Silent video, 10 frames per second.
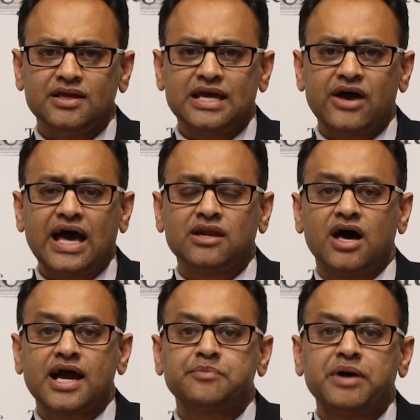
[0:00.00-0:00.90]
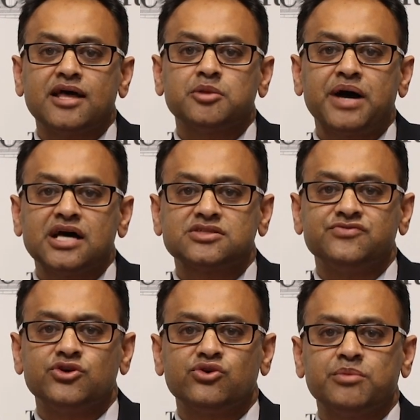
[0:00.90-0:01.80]
Now, unlike other parts
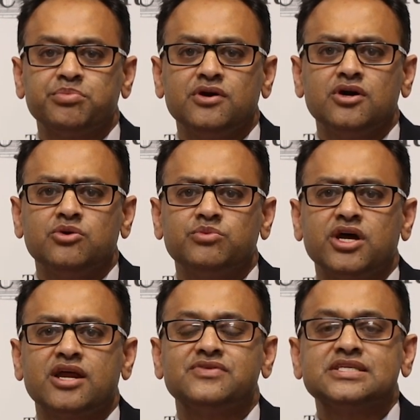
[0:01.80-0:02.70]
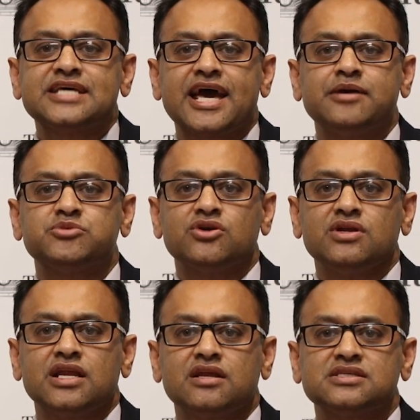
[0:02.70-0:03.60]
of Europe, we don't have the same sort
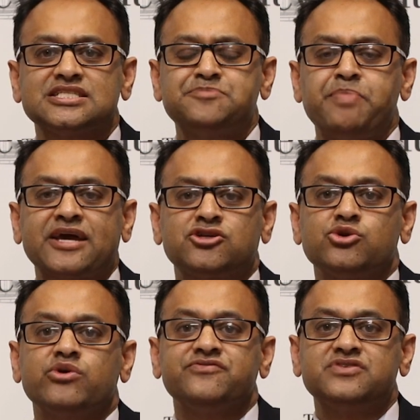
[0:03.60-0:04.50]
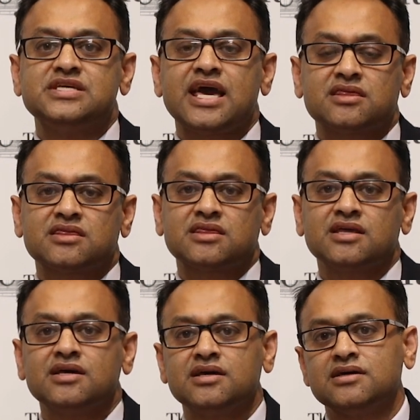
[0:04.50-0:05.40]
of spectre of death
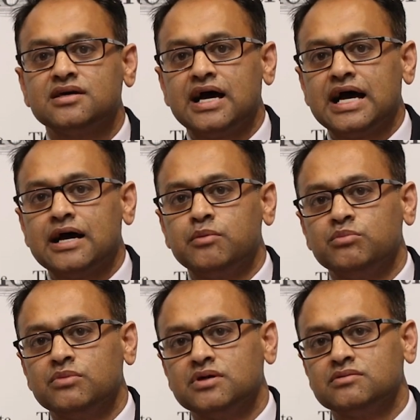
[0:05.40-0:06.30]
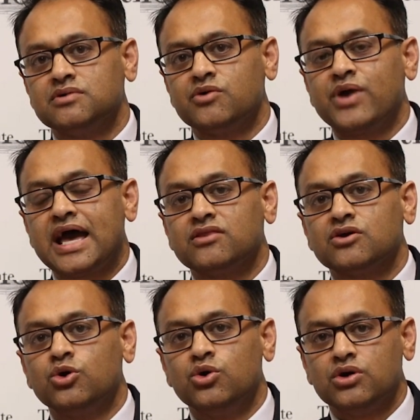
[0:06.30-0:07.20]
around
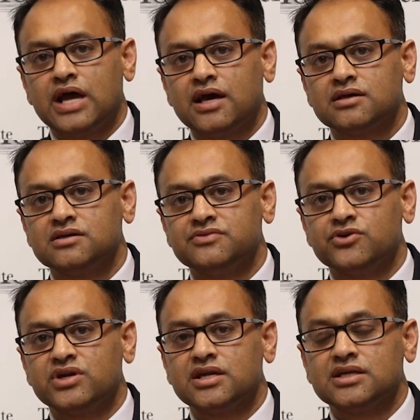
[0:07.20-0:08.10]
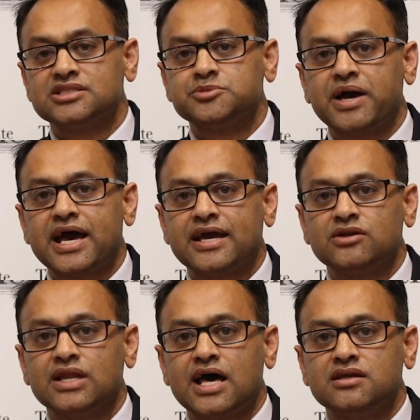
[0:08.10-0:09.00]
the corner. If you're in Italy,
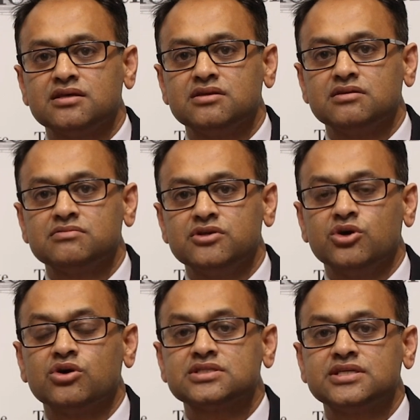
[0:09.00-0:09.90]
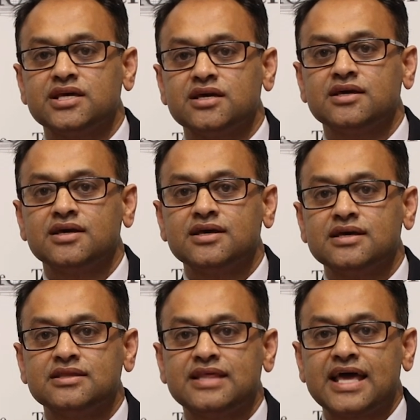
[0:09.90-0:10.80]
Spain, London, New York City,
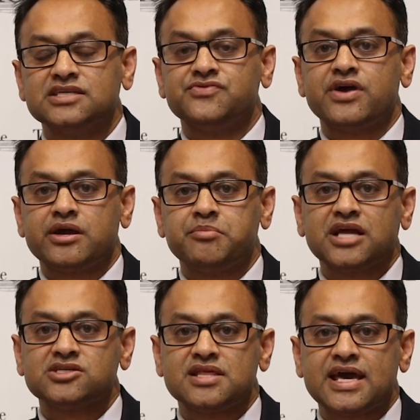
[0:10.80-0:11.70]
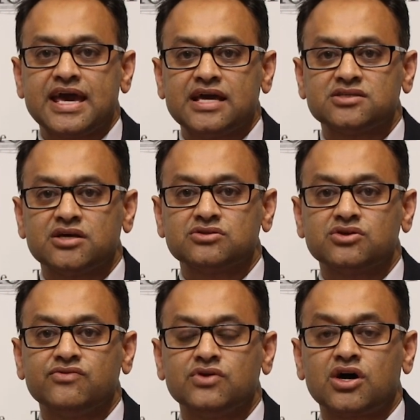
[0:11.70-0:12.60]
that is very much there. So you're
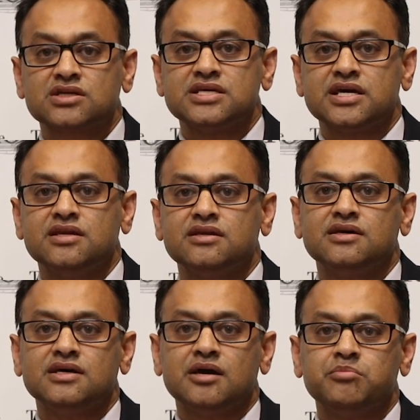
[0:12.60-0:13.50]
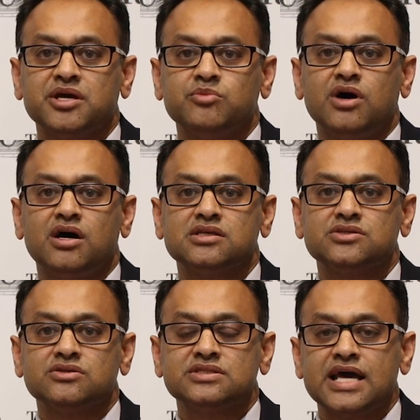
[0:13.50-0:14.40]
sort of locked in, and meanwhile there's
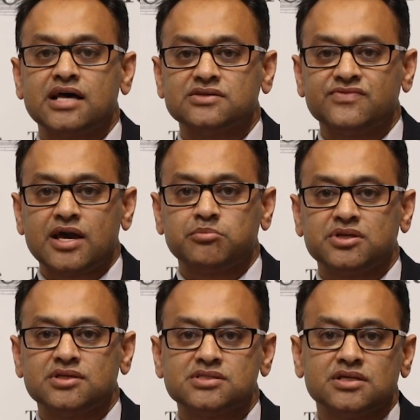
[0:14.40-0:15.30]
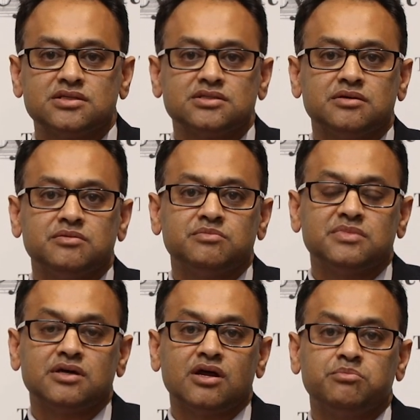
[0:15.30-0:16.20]
sort of sounds of ambulances.
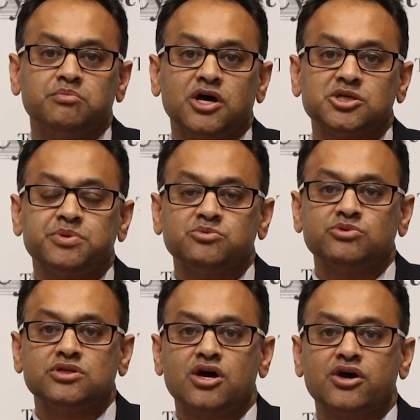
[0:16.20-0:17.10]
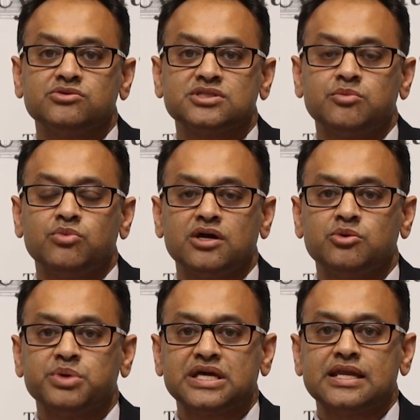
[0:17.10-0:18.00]
Most people would know someone or
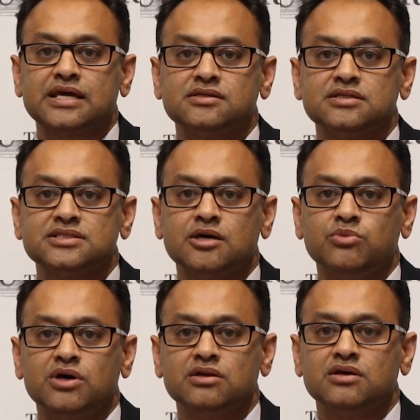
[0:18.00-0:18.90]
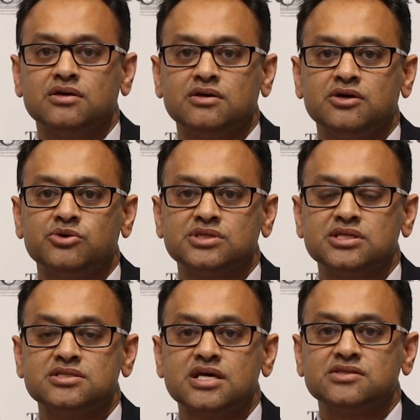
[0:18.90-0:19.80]
be connected to someone who is in
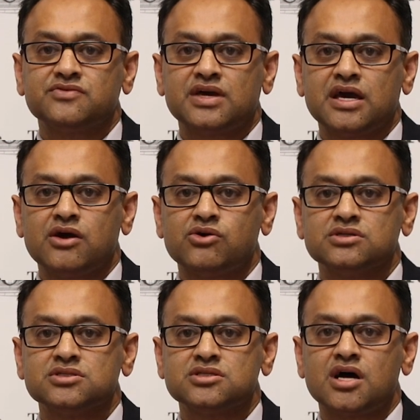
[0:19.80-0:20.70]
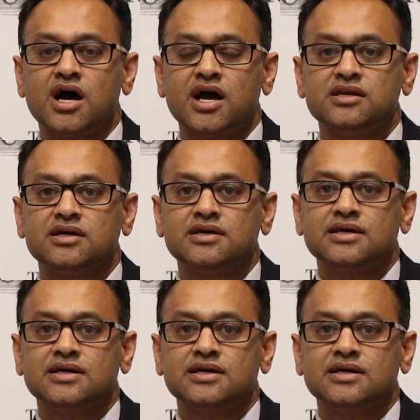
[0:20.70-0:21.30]
intensive care or has died.